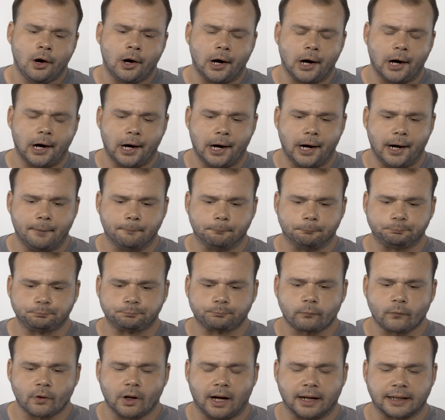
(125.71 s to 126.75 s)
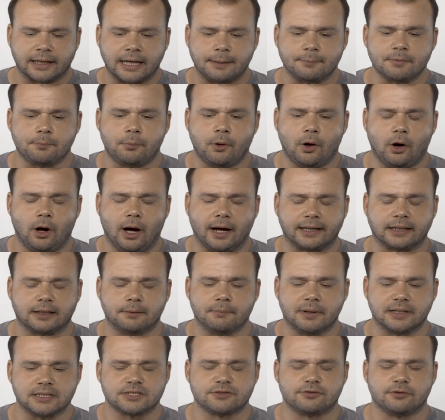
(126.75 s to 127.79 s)
Um, I came to Palm, I
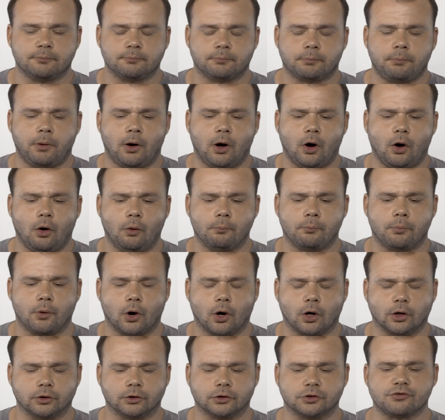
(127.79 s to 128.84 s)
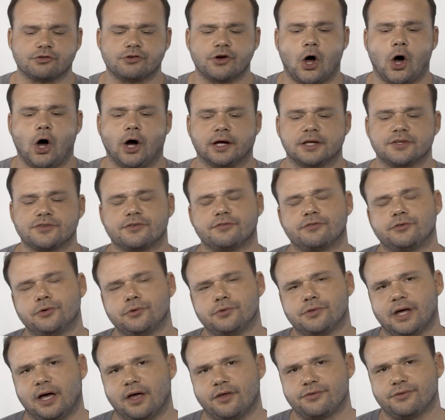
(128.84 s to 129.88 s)
commenced from Palm Partners in August of
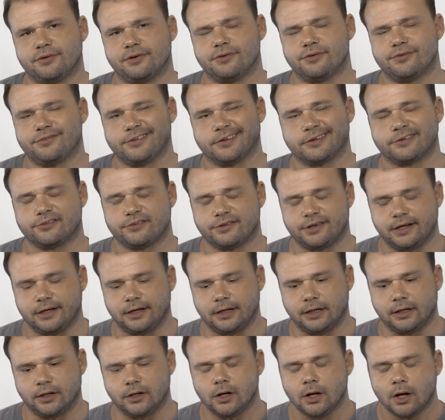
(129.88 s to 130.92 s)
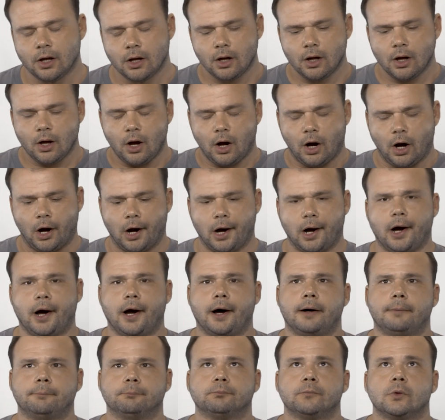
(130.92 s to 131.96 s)
2016.
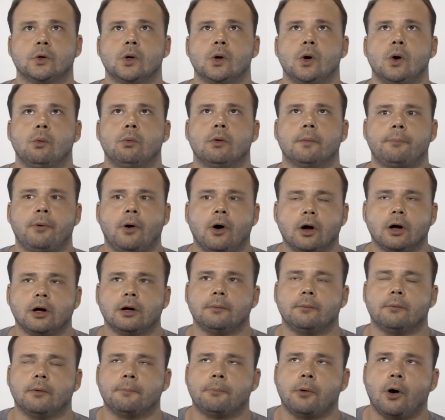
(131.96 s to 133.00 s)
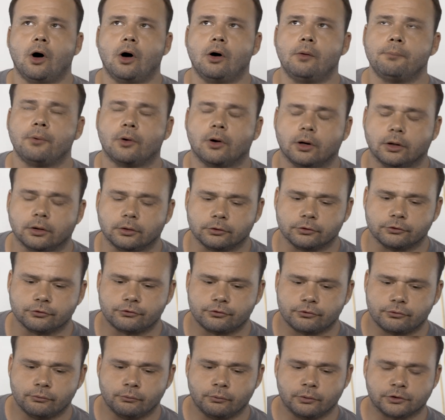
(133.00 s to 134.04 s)
Um, what, Palm, Palm Partners,
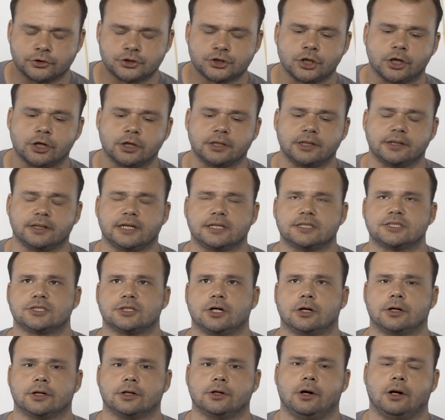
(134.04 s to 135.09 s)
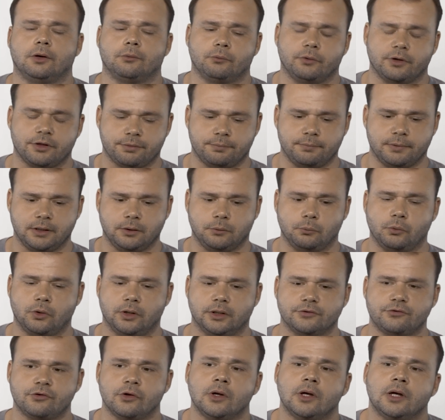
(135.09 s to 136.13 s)
what journey they started on with me
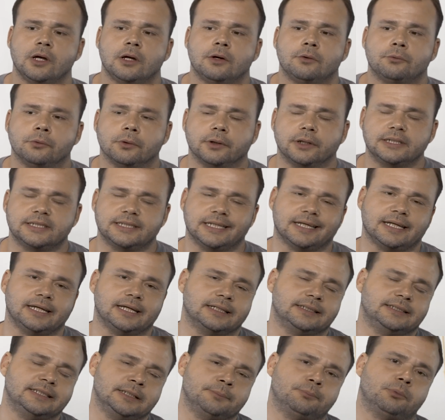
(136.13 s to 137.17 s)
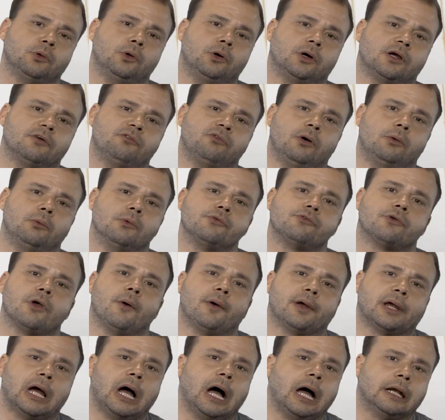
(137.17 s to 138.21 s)
was really taking a deep look of what was
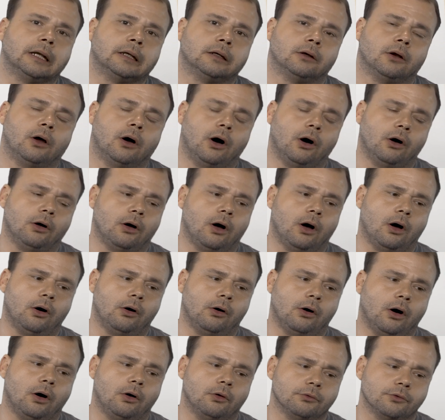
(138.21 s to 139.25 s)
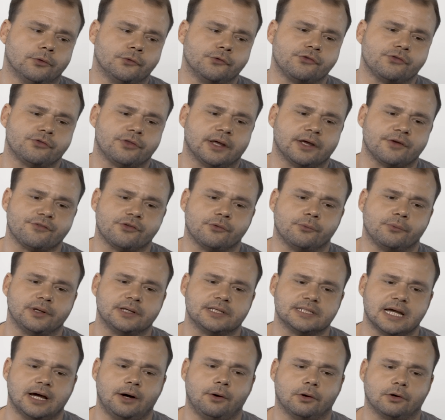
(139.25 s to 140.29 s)
going on. All, all, all those things that we
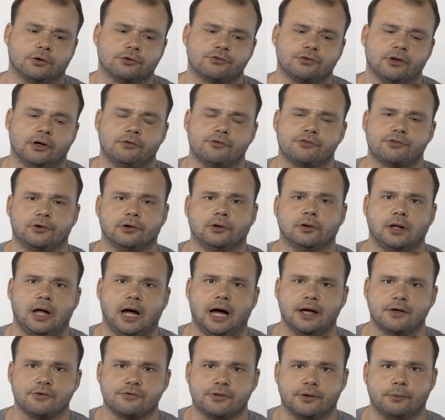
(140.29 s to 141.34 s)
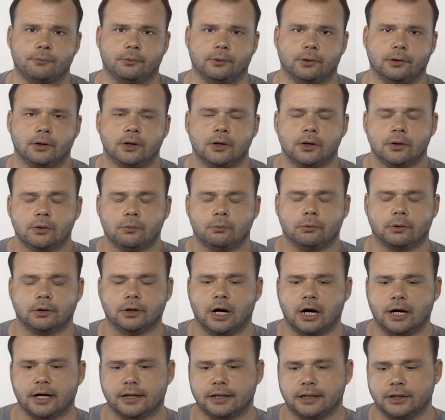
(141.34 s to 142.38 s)
tell ourselves that our lives that we're, we're
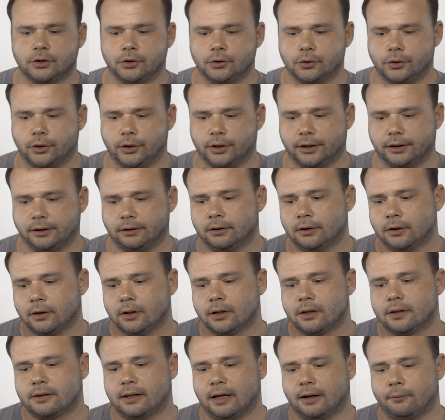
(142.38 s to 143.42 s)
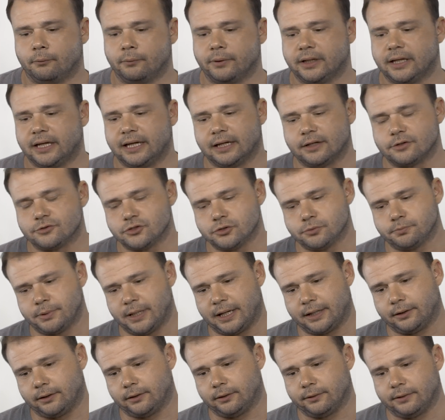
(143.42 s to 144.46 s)
not any good, that we can't do
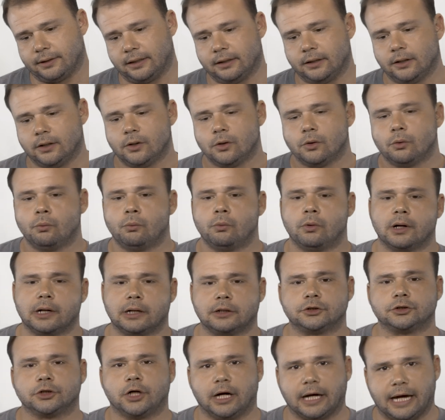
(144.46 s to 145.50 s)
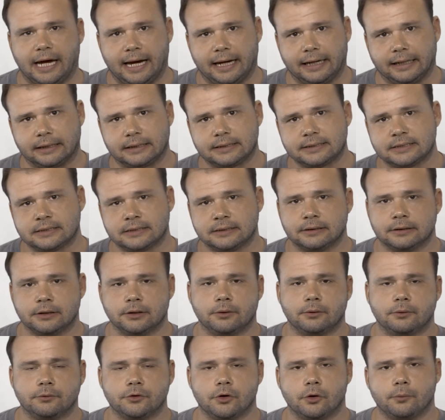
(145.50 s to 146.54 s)
better, that we're drug addicts,
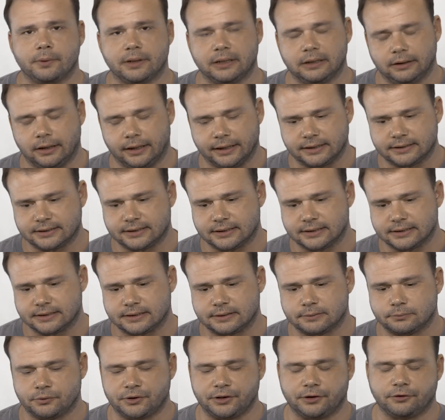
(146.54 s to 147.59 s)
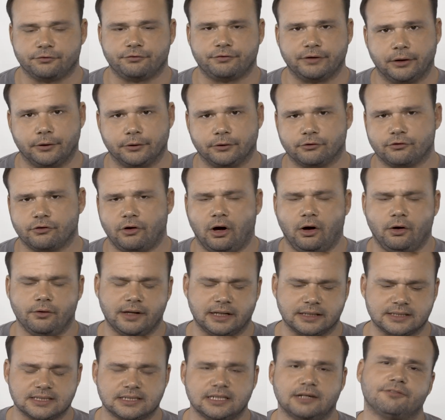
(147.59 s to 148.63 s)
no, nobody likes us, we are failures, all
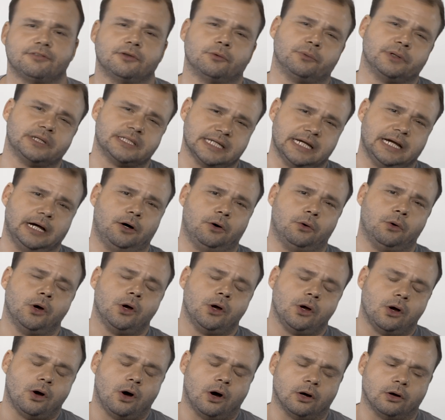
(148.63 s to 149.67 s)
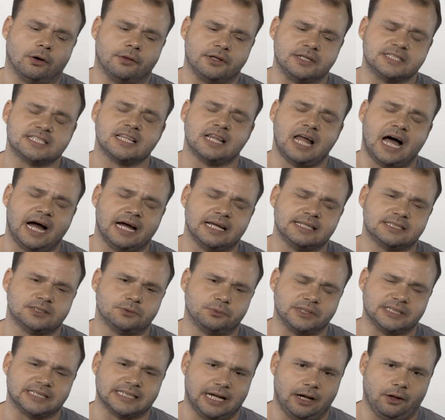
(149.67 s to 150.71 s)
that stuff that we tell, our, these lies that
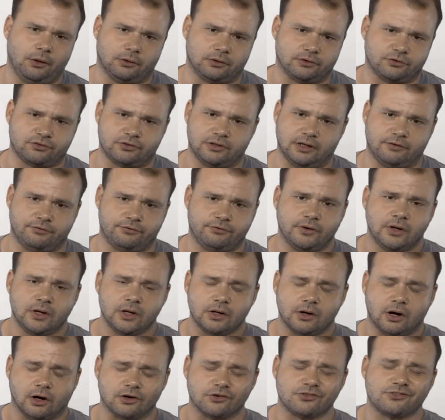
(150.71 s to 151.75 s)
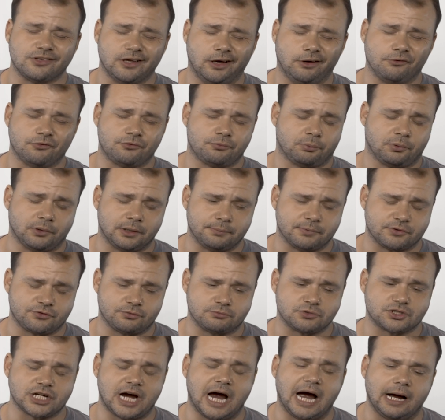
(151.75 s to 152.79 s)
we tell our stuff, ourselves, pretty much
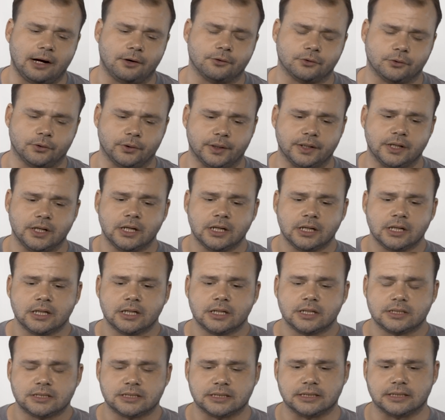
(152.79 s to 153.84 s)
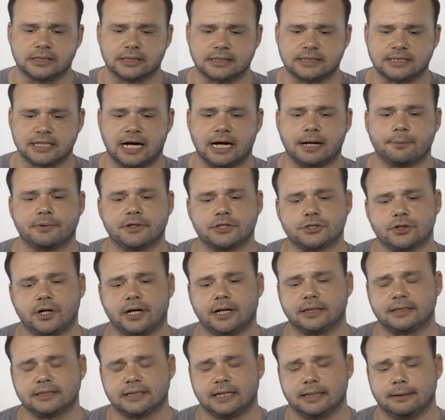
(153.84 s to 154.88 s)
from childhood to the time we
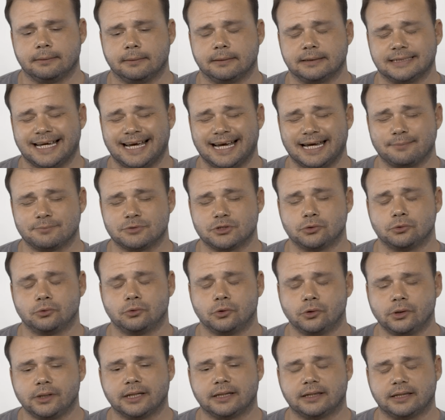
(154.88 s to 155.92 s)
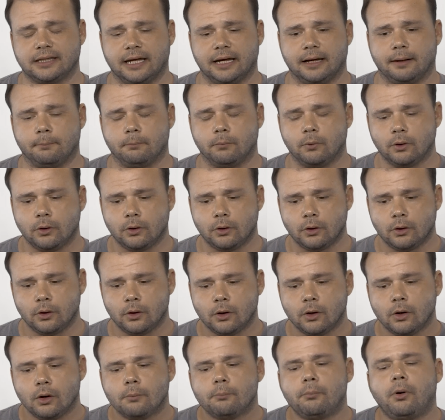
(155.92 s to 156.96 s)
try time, time to look at them,
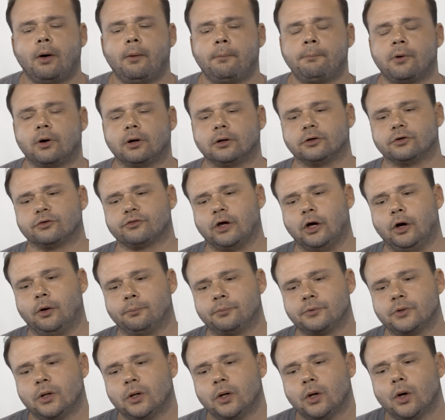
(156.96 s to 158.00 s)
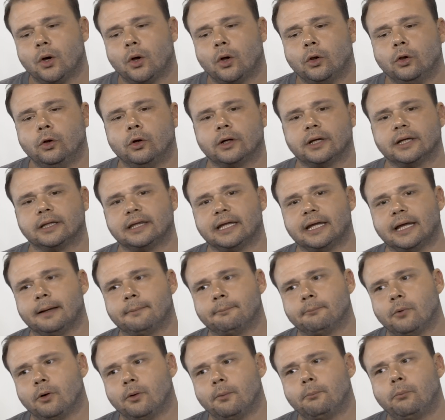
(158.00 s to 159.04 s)
Palm Partners helped look at
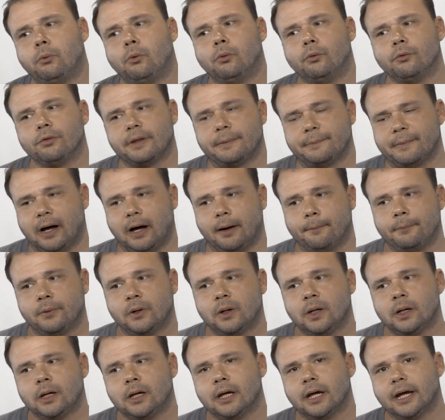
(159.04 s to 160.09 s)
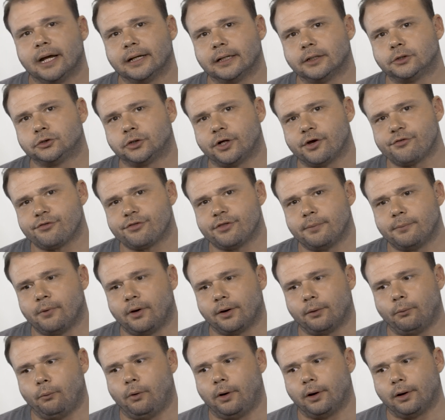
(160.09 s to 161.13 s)
them, pull them up, and address them
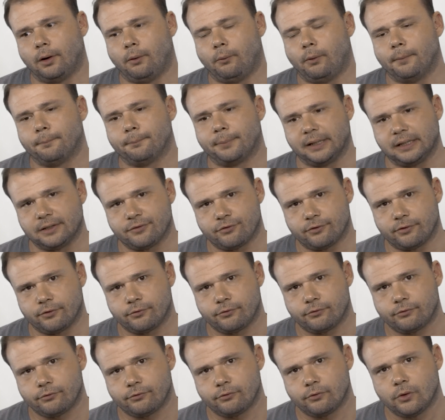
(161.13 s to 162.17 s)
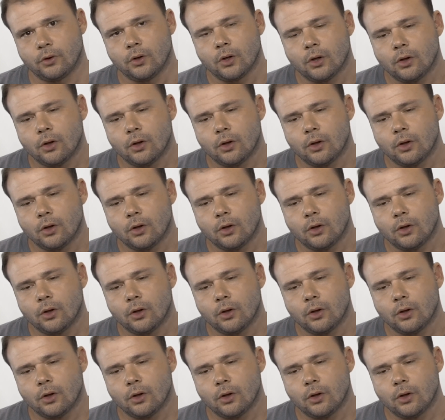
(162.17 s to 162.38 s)
on a one-on-one -on -one basis.